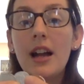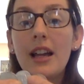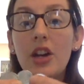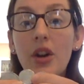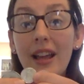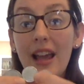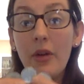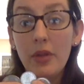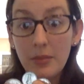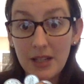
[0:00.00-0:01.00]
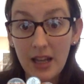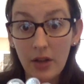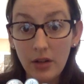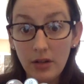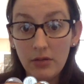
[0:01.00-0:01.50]
Could I count them
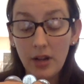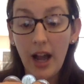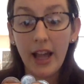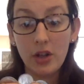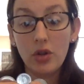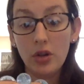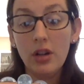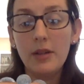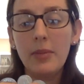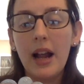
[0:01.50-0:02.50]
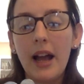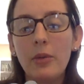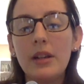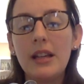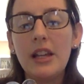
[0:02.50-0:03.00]
together? I could, but I
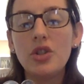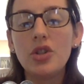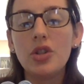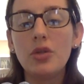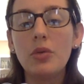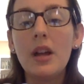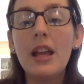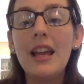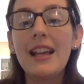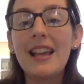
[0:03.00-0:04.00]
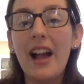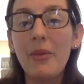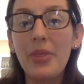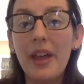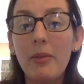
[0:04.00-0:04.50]
would need to
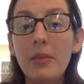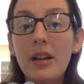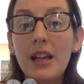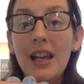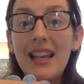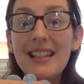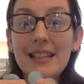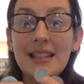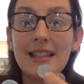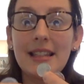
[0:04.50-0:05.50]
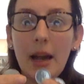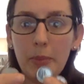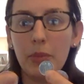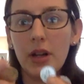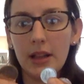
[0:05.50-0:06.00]
count them
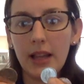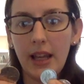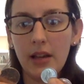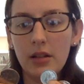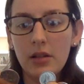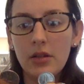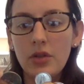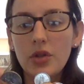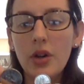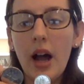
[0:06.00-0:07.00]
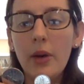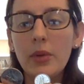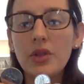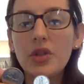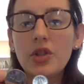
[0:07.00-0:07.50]
separately. So I
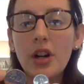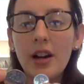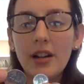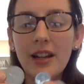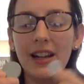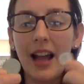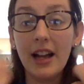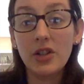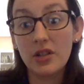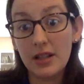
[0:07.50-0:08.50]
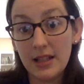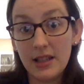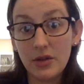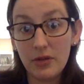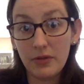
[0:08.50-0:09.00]
would start, and actually this
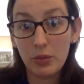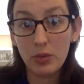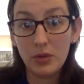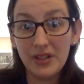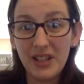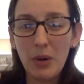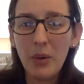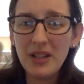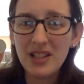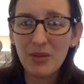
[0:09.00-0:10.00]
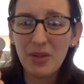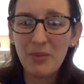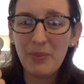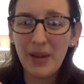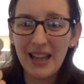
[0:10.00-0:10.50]
is sort of the rule. You always start with the
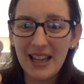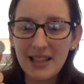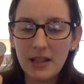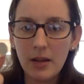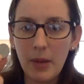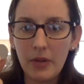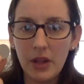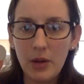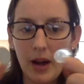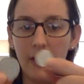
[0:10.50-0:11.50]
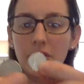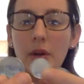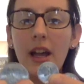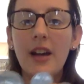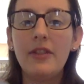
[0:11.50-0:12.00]
biggest amount that you have. So I
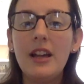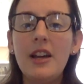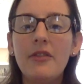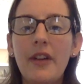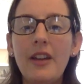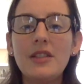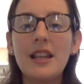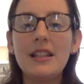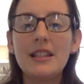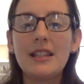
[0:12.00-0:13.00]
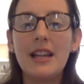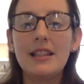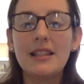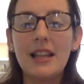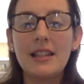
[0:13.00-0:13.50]
have 5 cents, 10
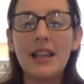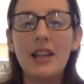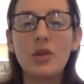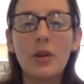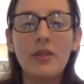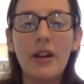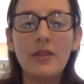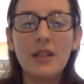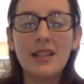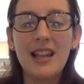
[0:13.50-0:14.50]
cents, and 25 cents.